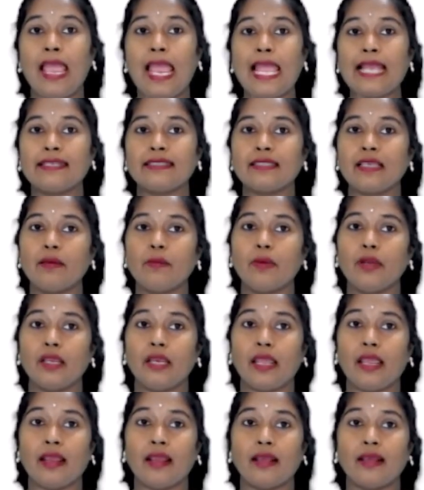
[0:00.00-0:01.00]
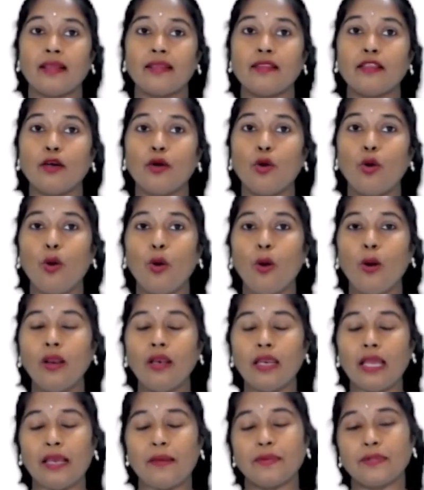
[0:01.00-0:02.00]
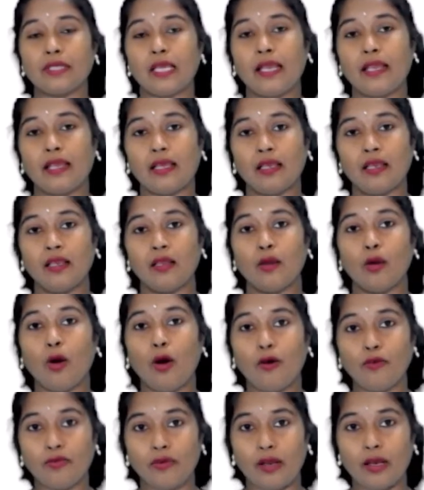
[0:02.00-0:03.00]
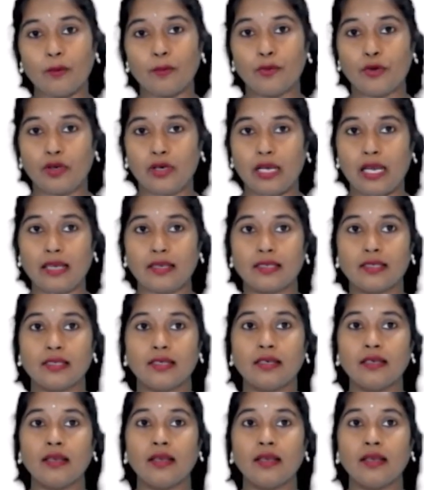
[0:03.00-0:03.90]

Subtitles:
examining the whole life cycle of a product,